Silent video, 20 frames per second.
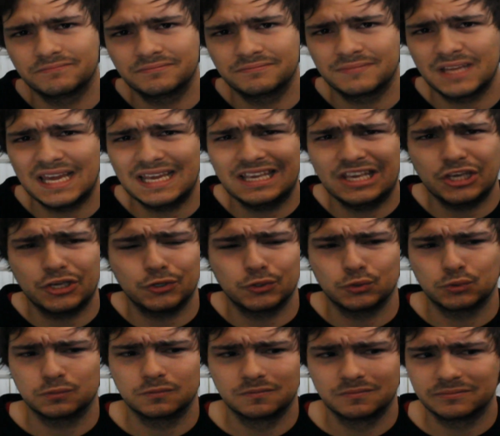Thank
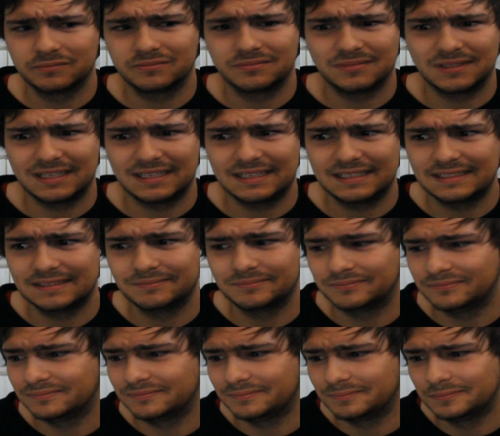you. I
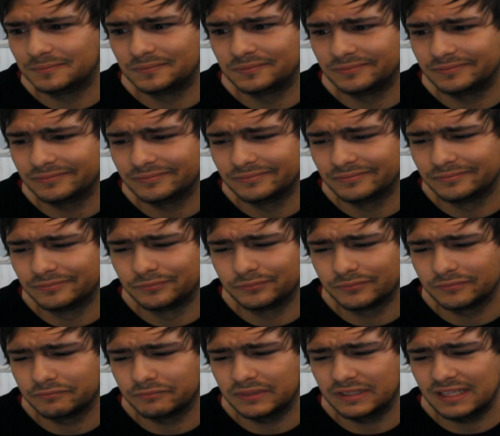
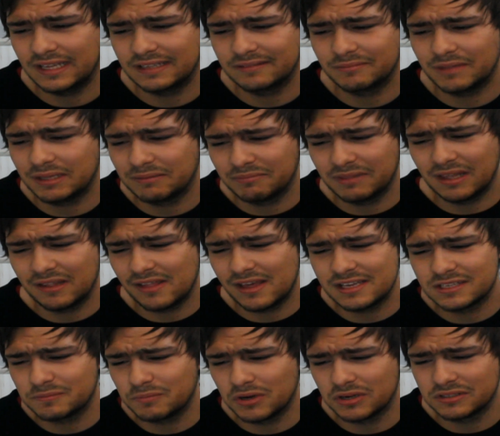mean, that
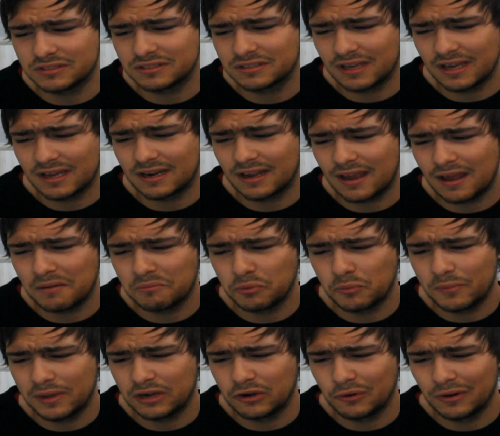last part's kinda
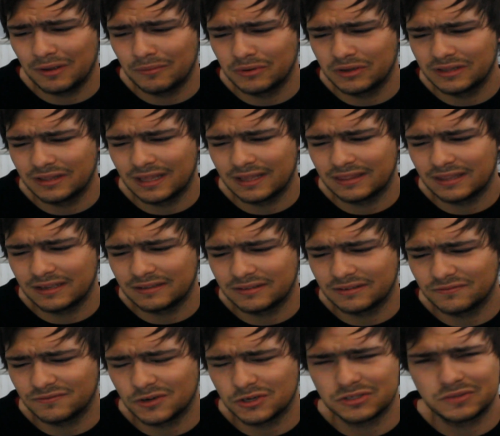complimentary, but the
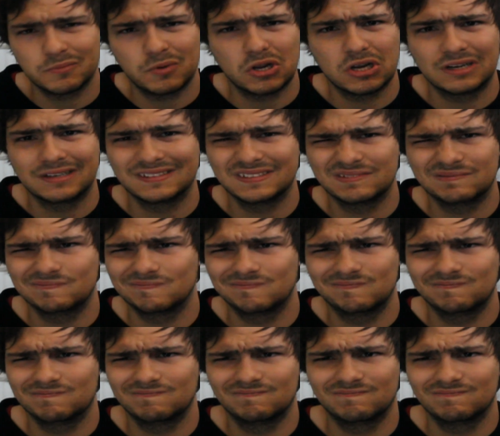first part,
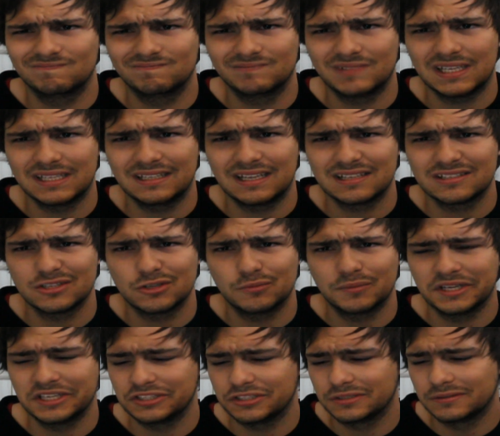not so
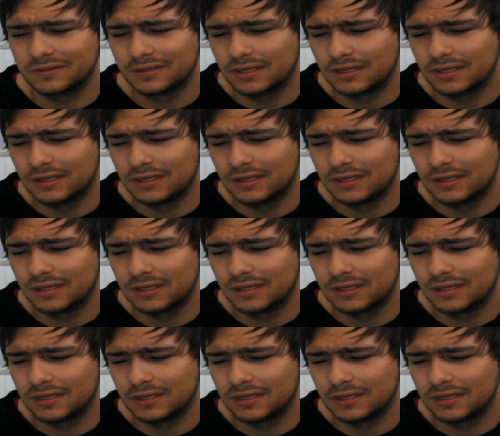much.